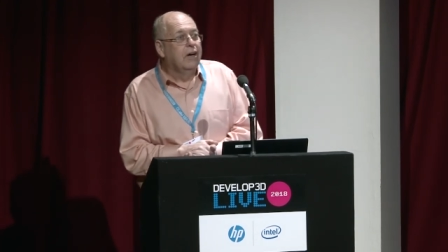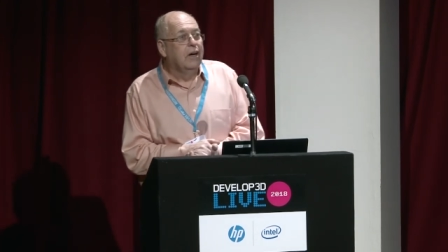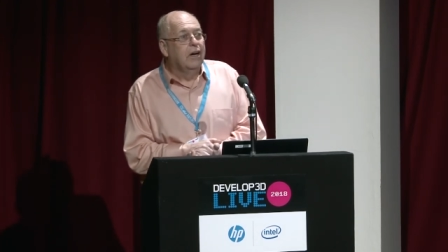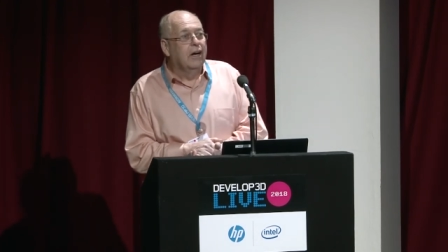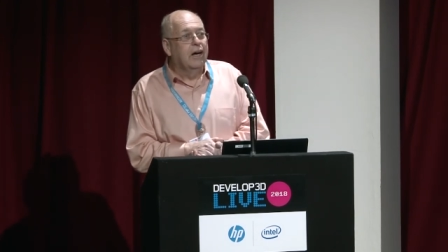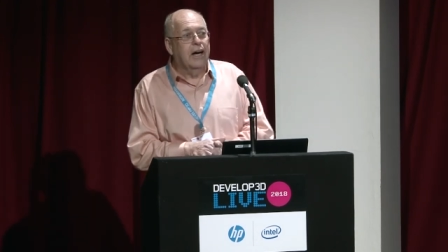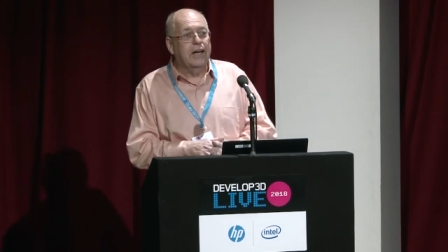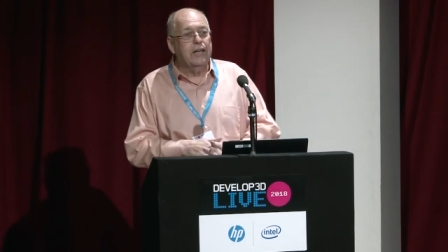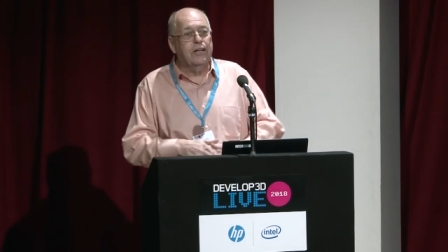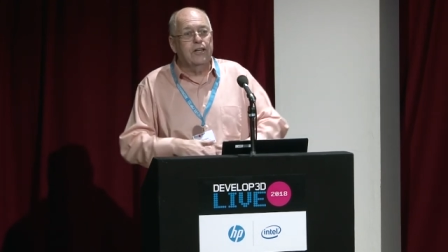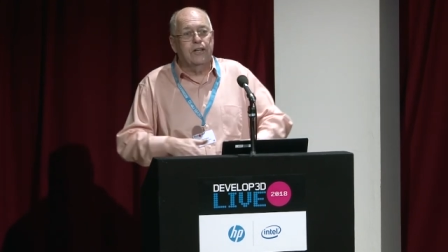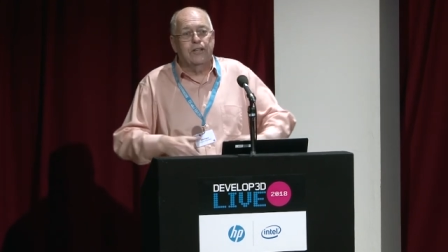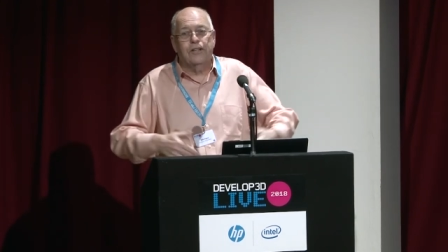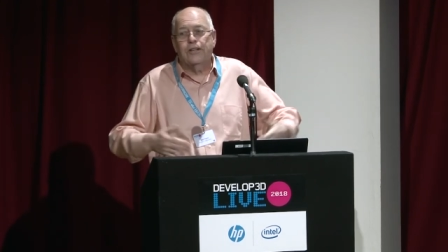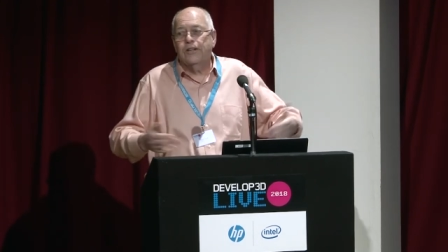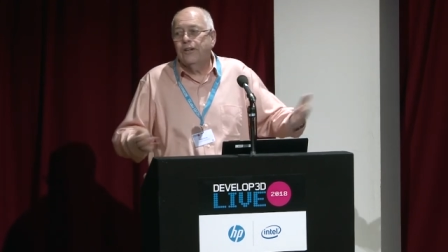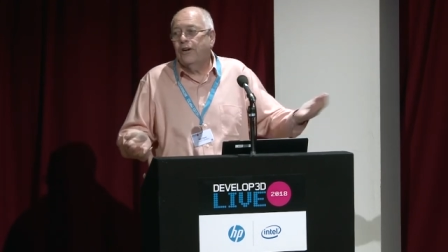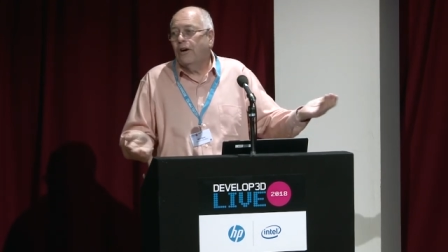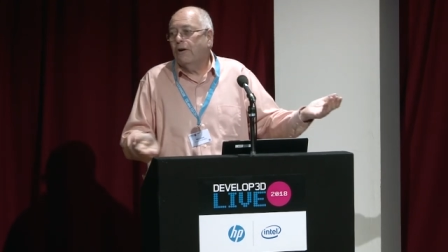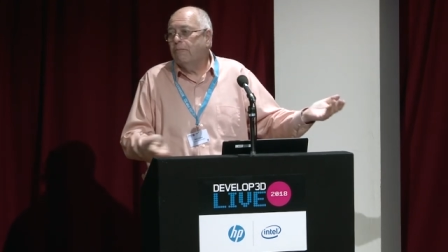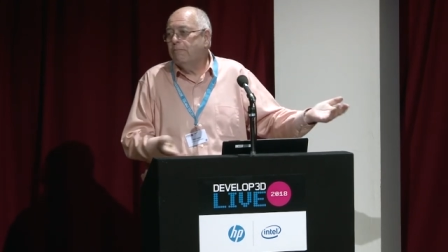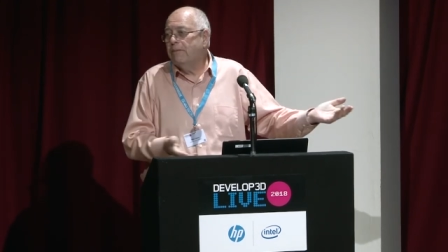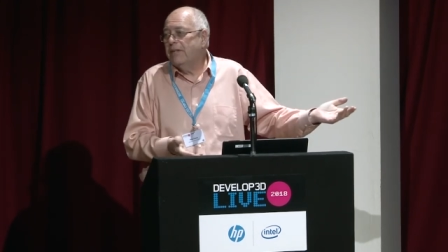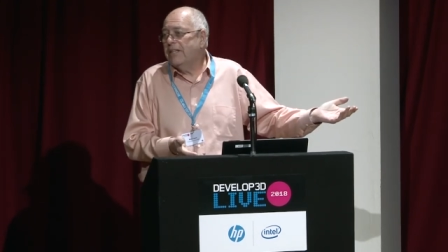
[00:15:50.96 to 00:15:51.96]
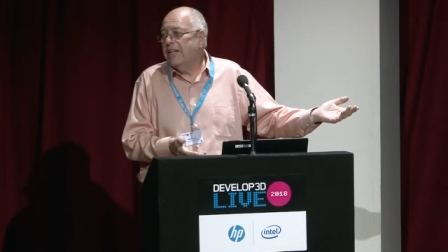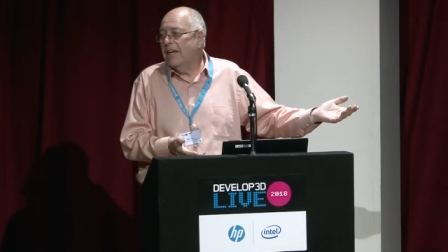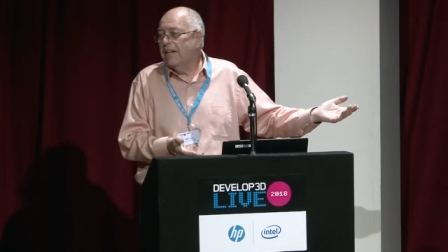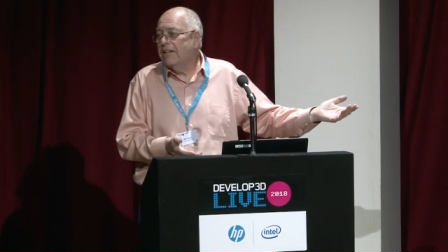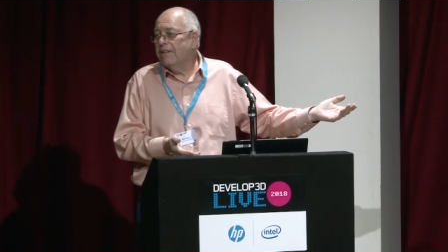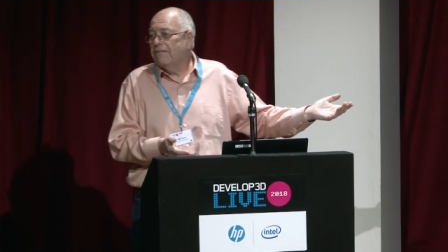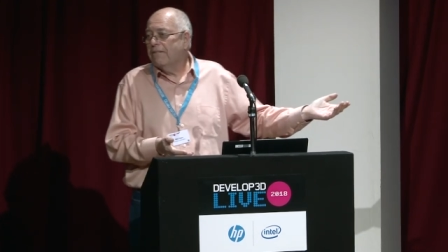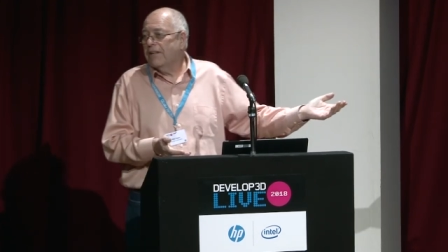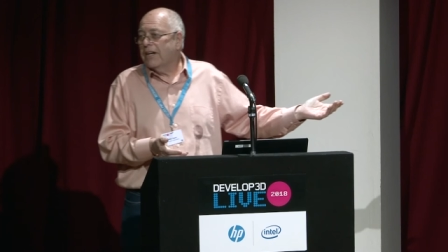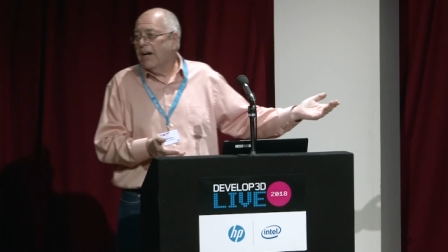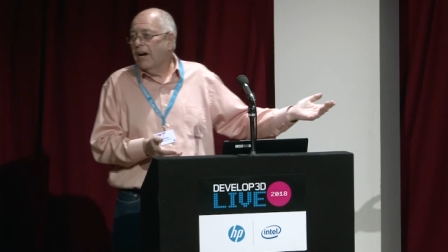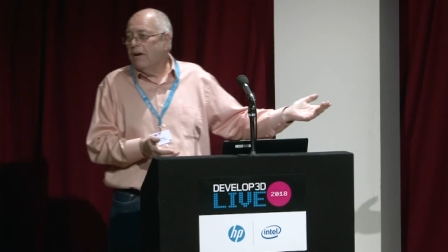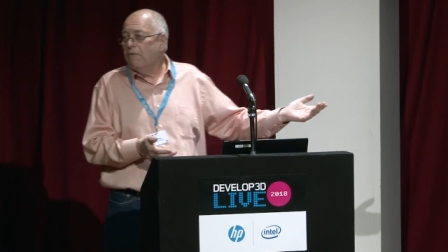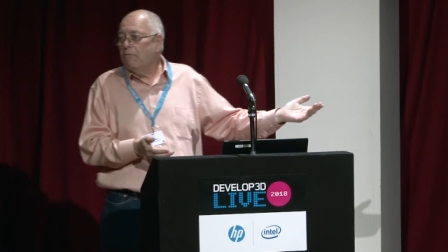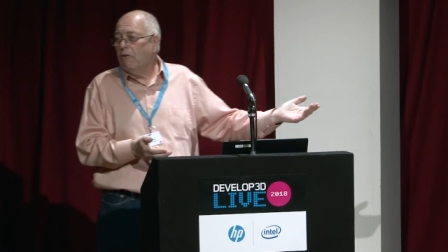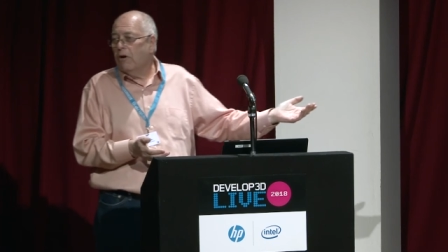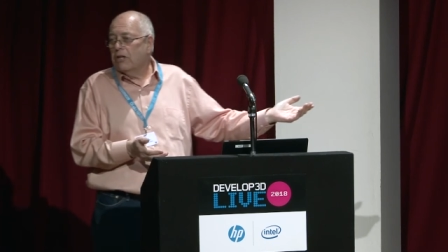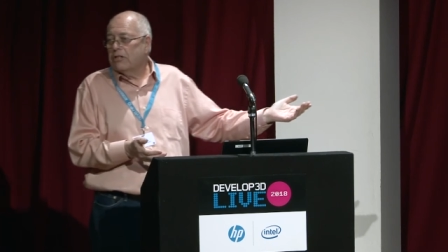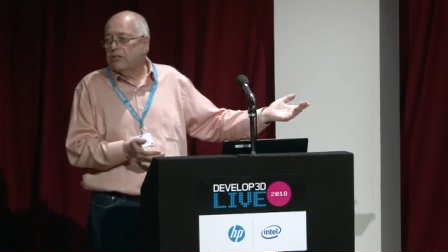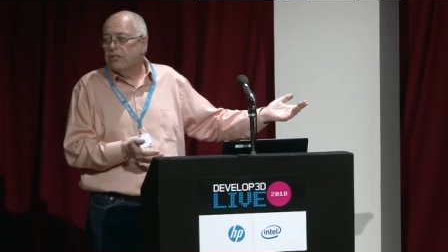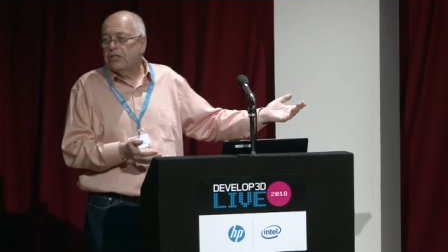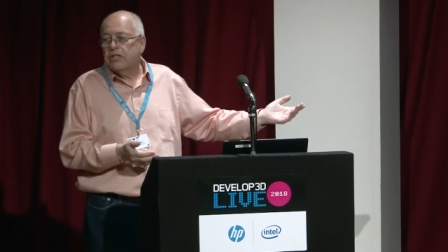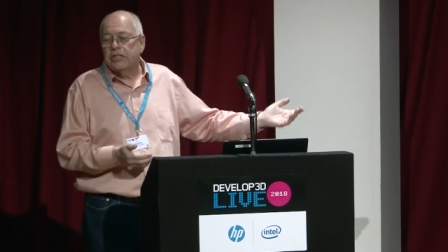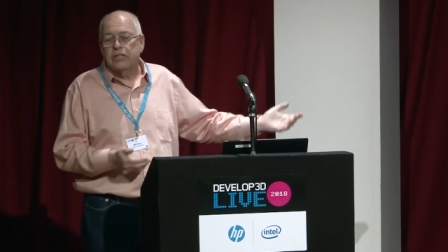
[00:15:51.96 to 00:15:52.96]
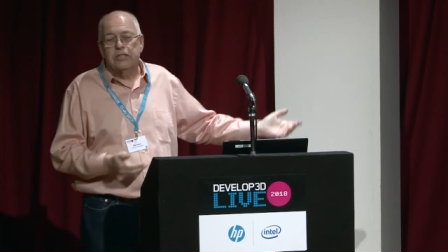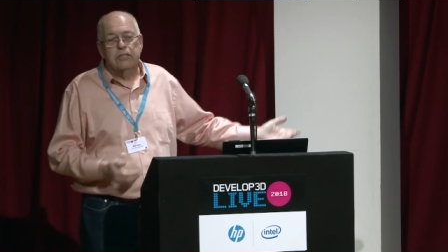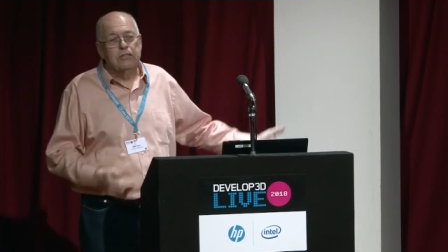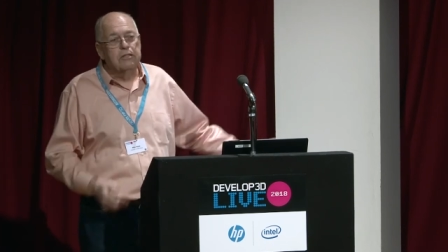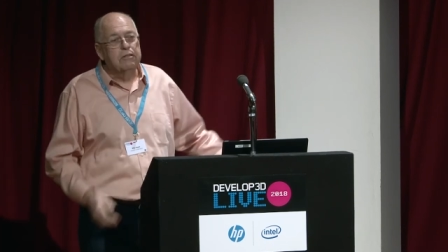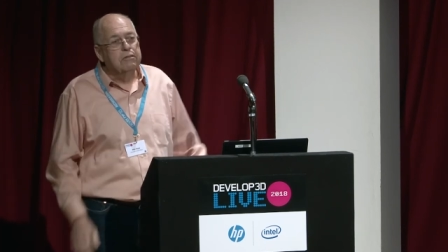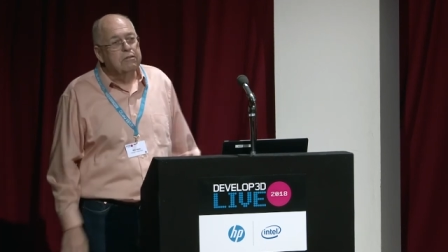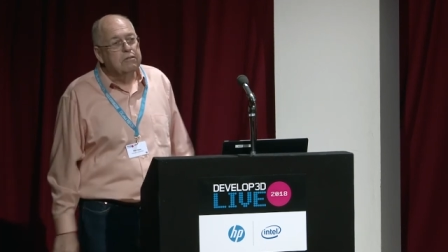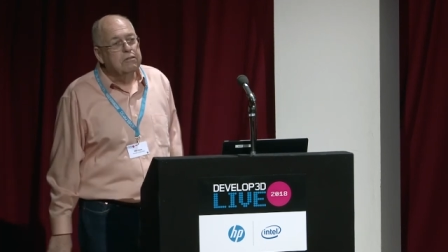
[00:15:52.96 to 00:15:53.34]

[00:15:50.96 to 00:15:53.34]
I could have copied anything I wanted.